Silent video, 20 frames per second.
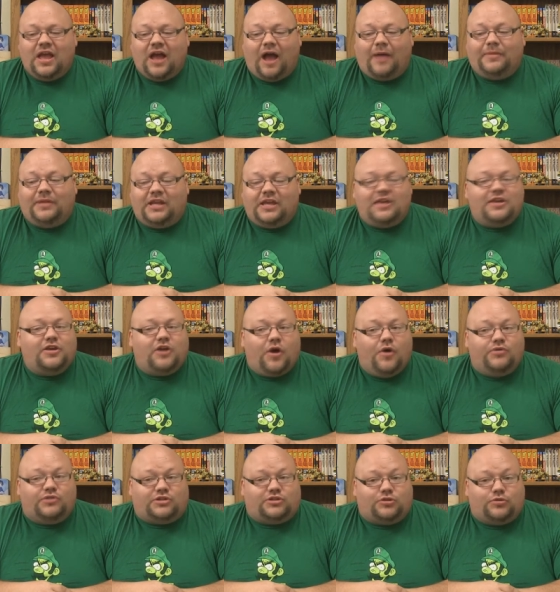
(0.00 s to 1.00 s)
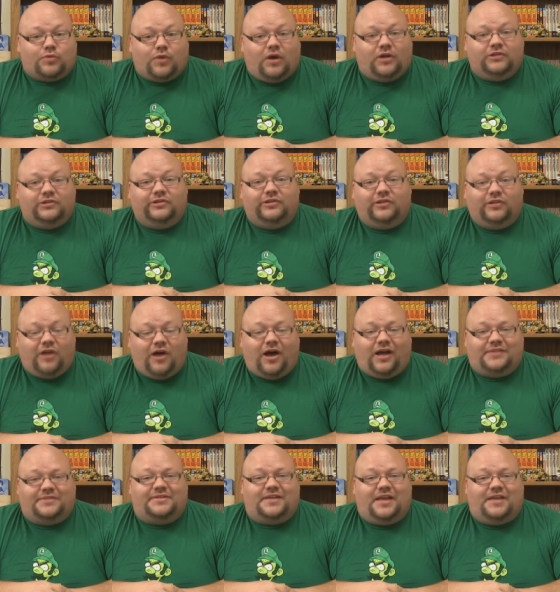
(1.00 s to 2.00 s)
I mean, he goes through a
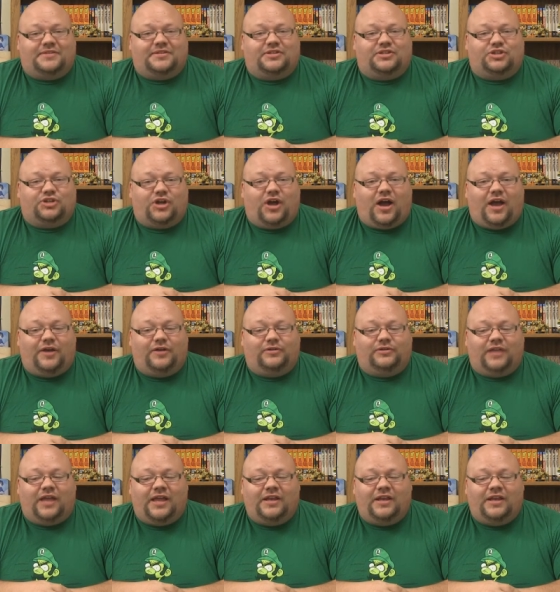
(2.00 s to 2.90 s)
lot as a child,